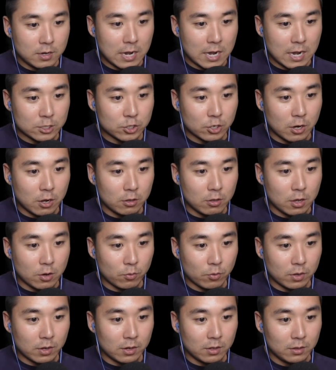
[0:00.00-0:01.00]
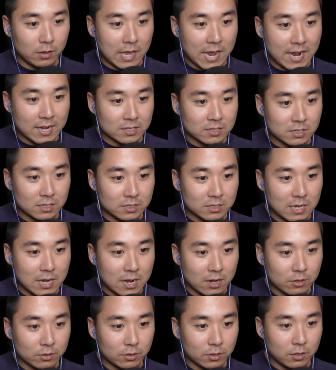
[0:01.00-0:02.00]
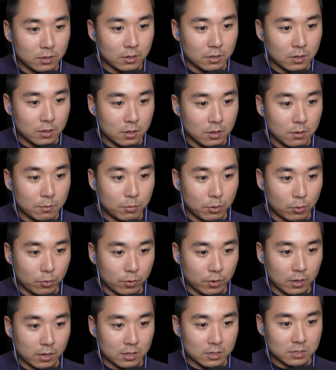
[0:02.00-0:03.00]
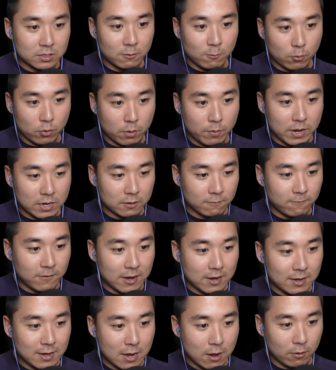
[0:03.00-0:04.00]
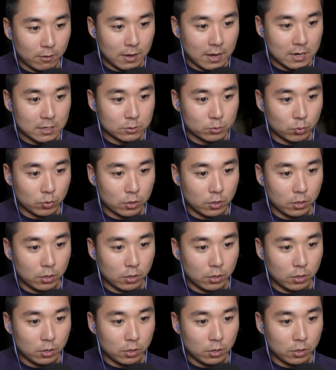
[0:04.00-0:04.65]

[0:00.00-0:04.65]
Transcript: Not sure how long we're going to last exactly, but we're about to find out, guys.